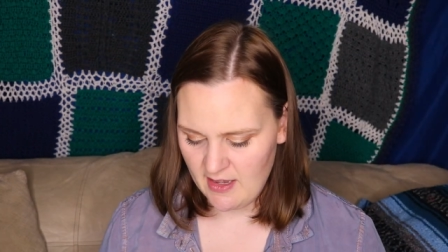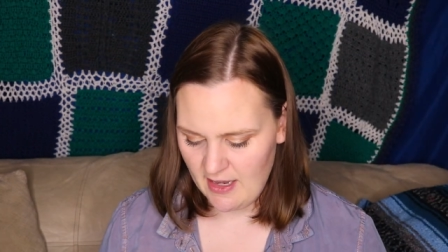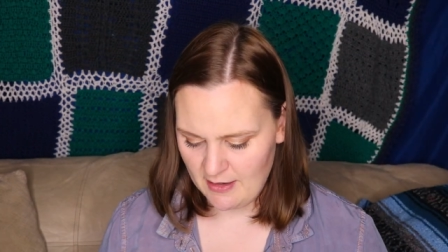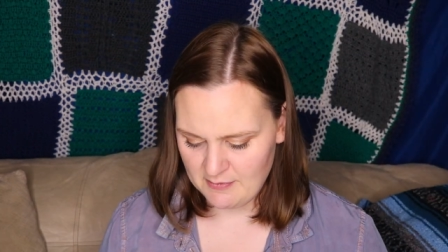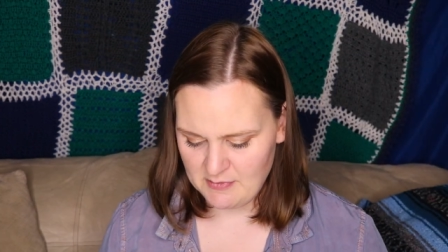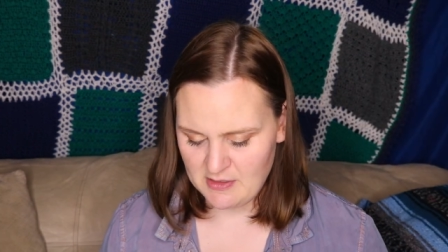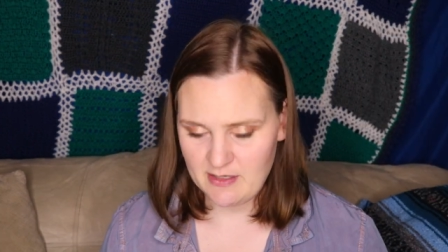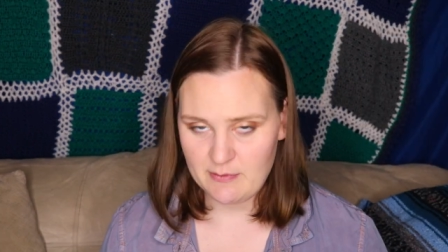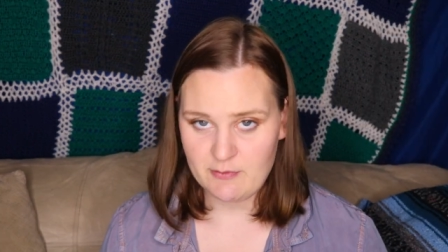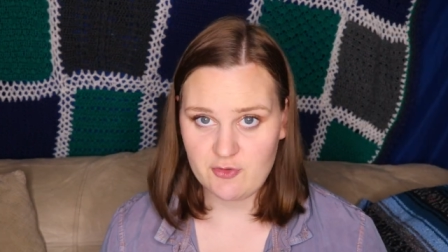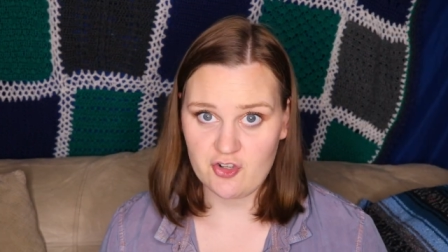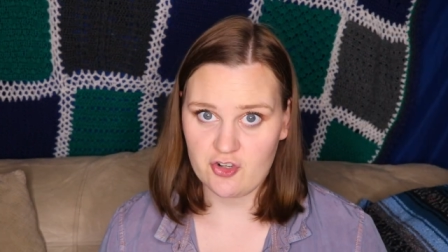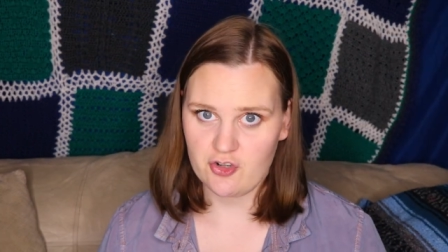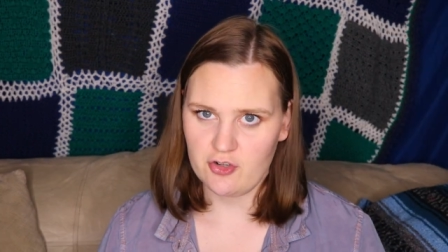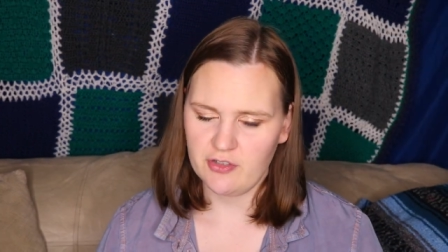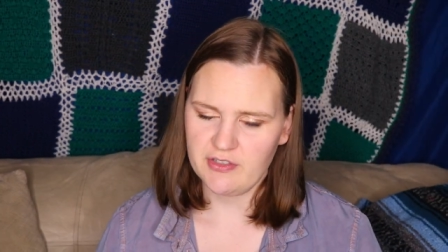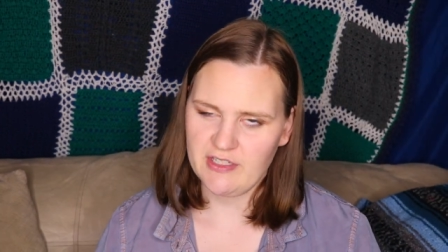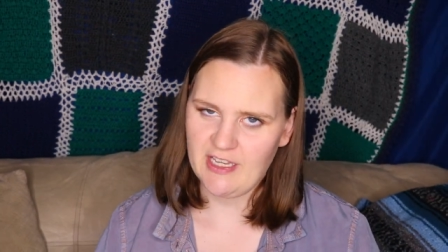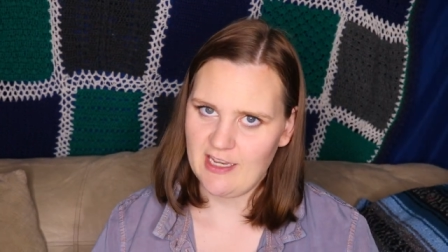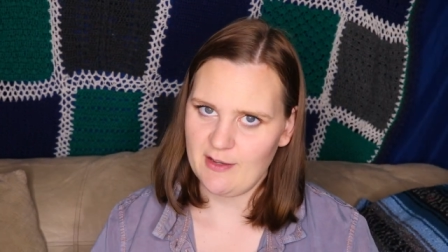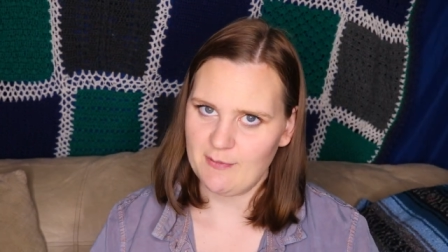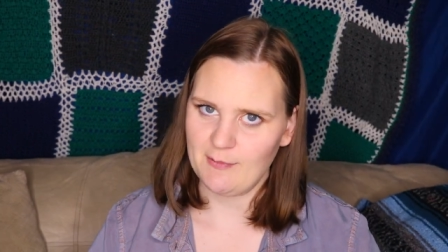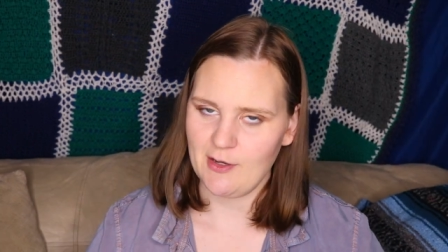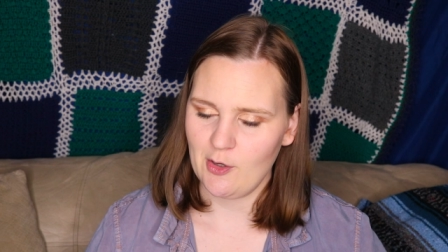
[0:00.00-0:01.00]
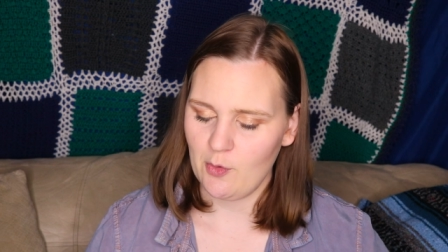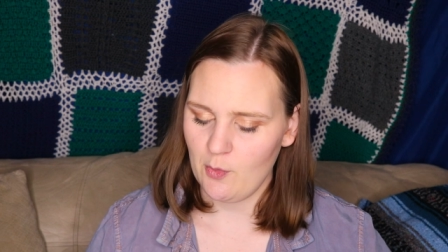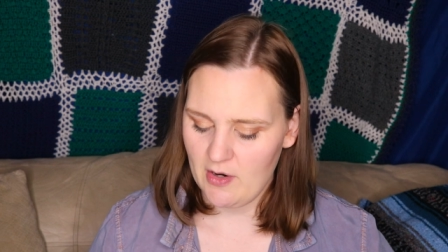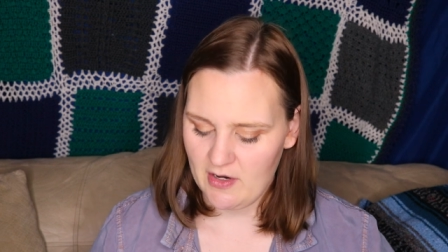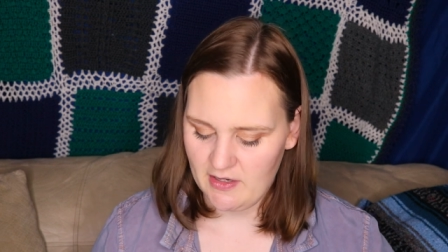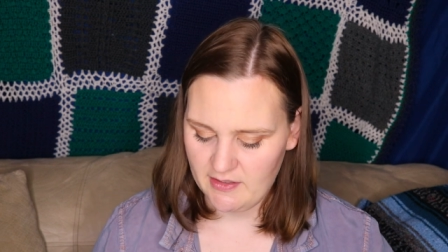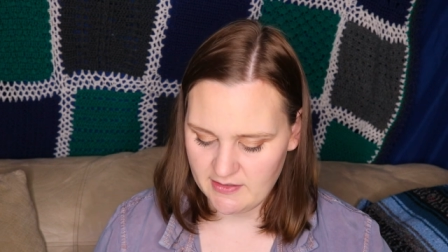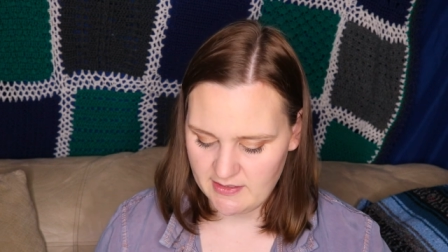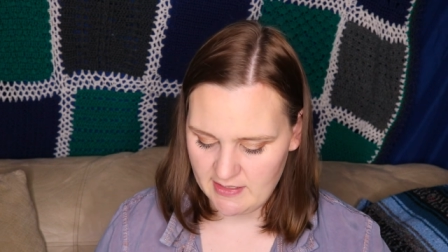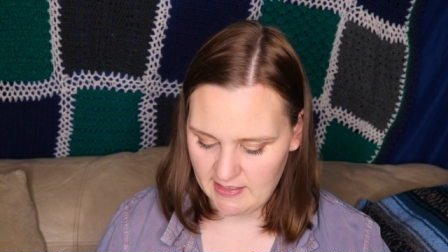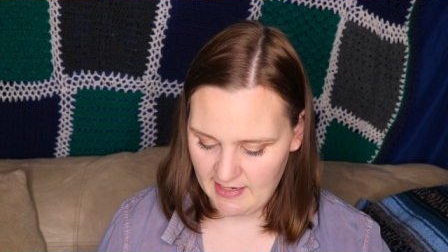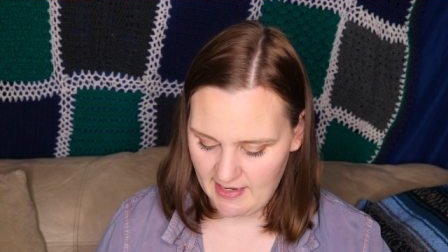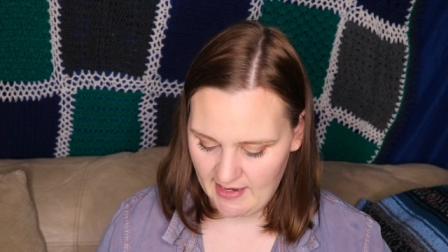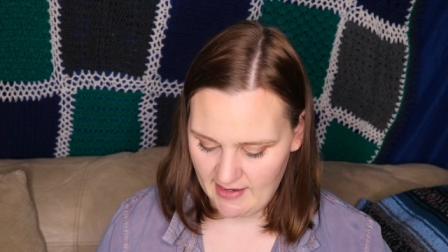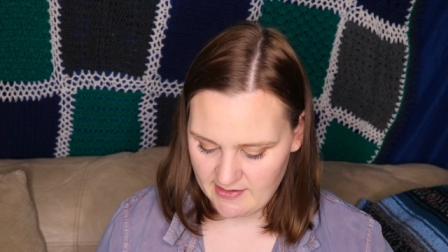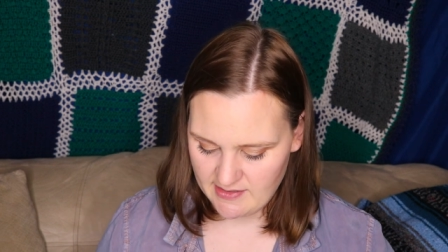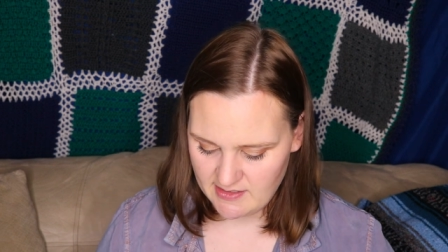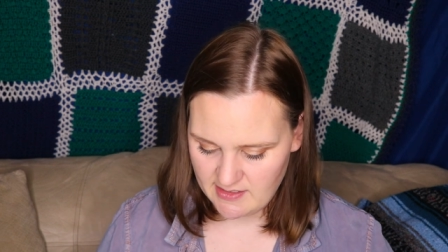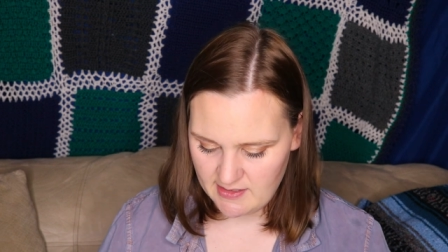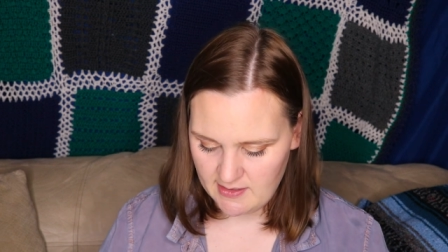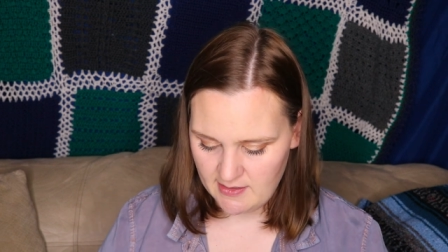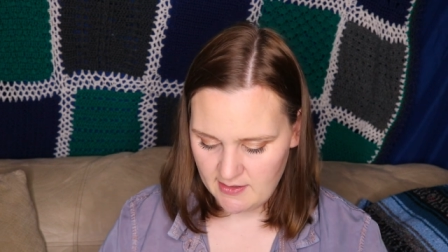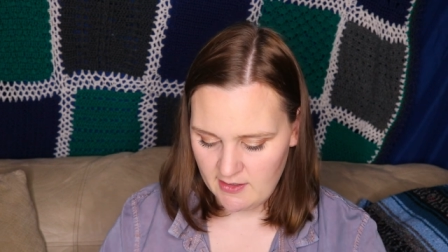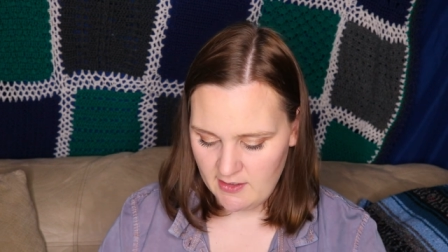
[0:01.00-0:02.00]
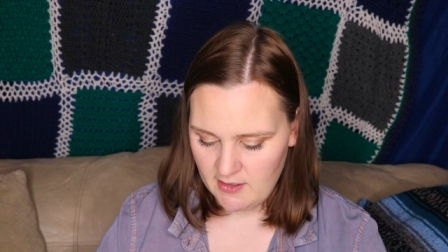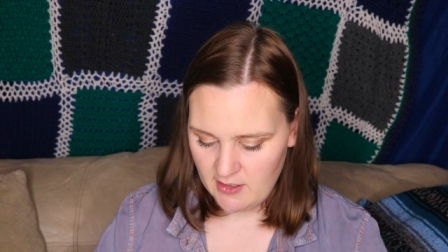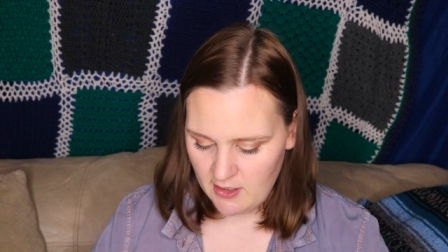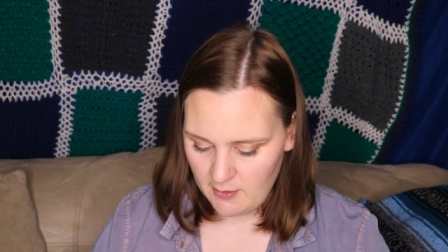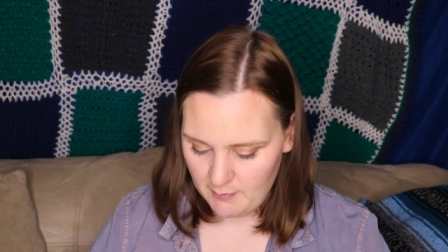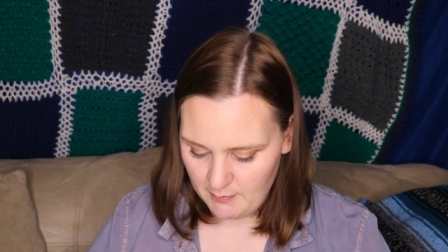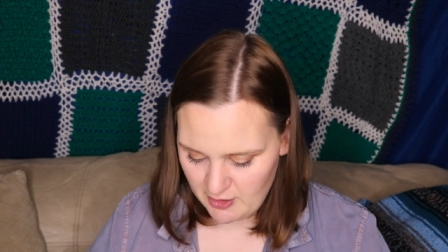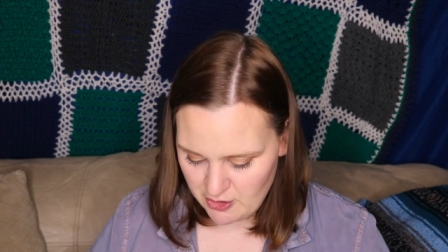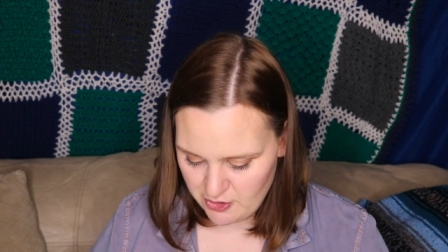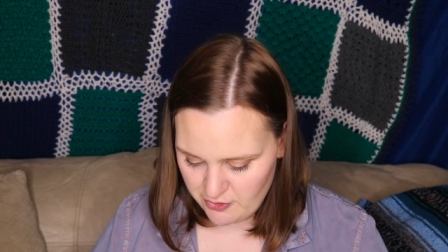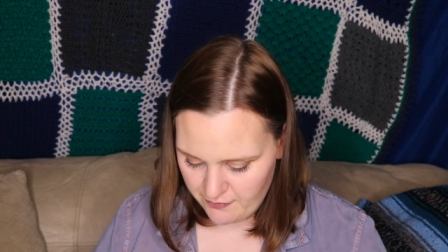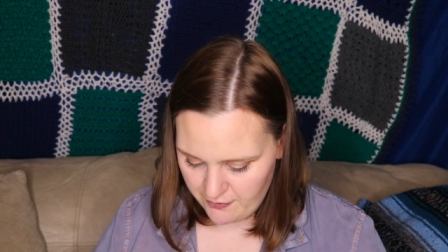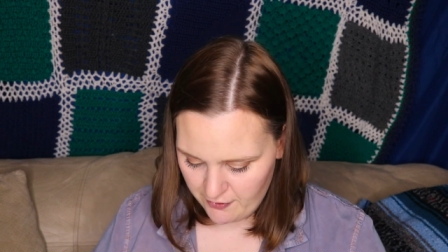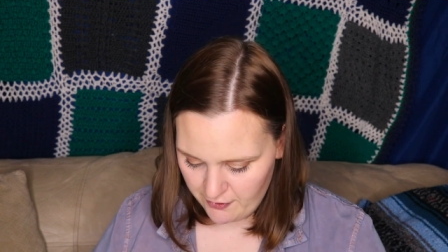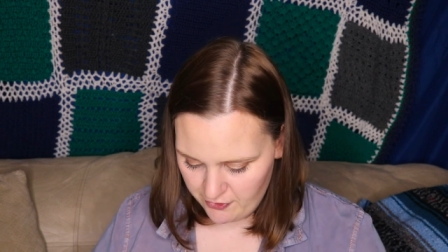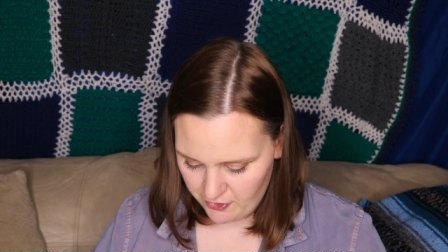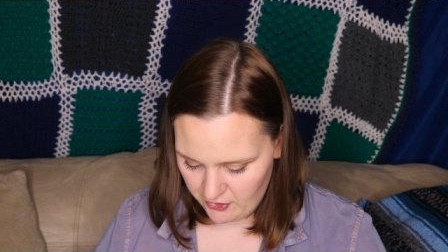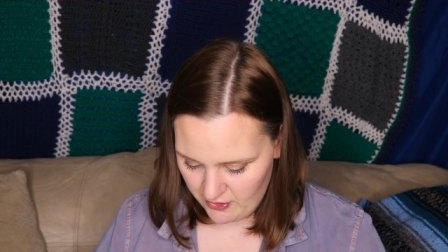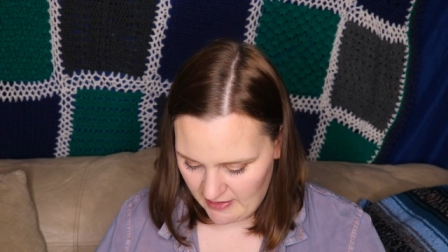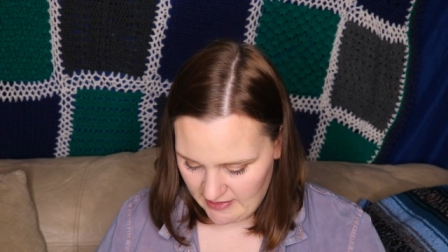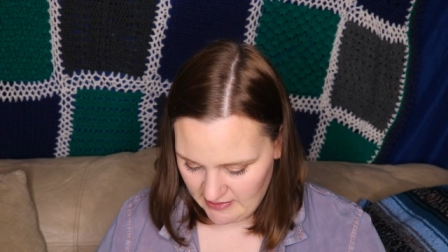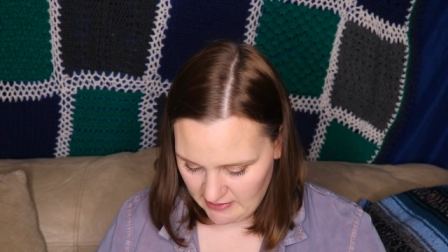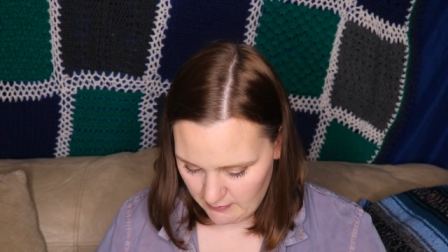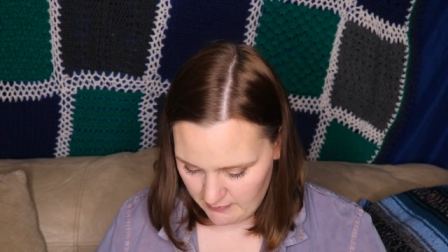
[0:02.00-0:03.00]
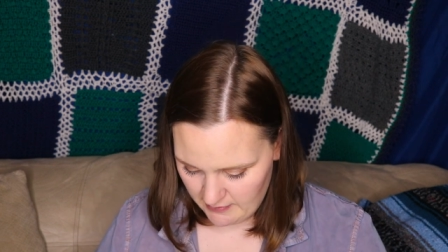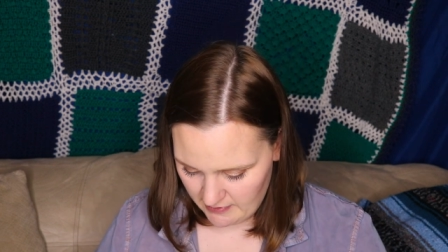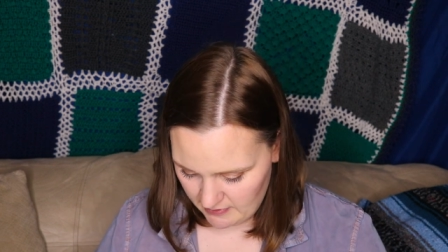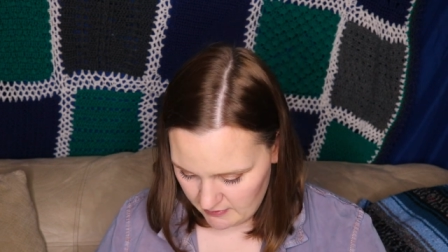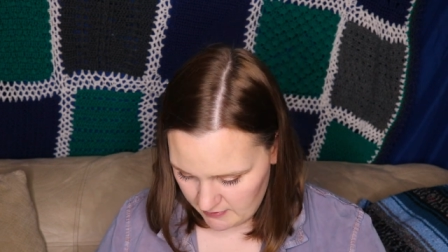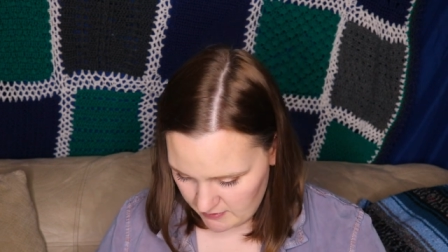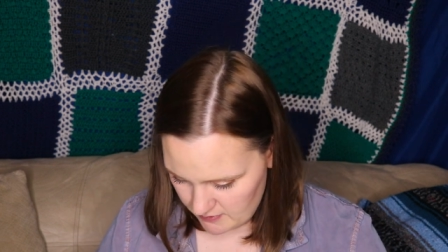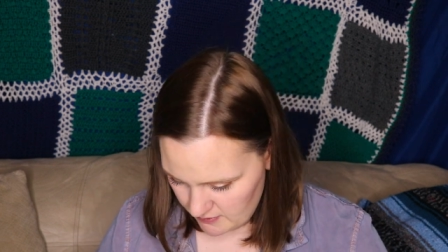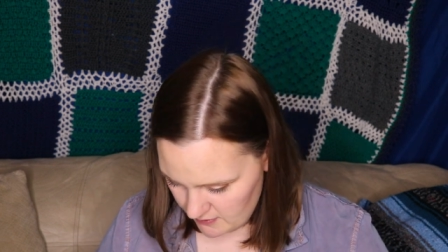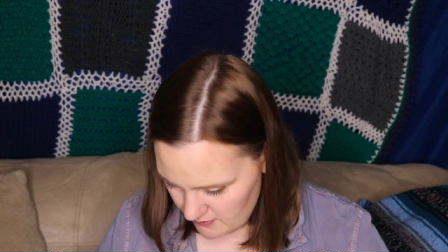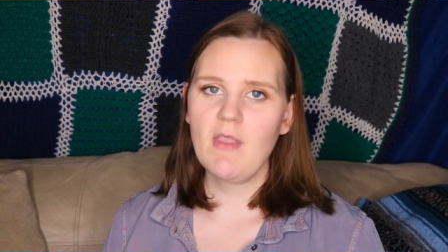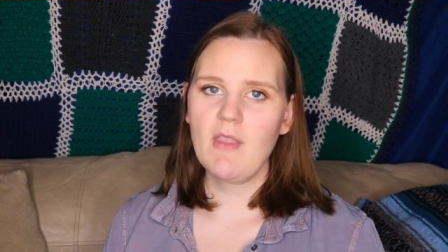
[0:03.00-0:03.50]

I mean, I'm sure it'll take me a while to get much further anyways.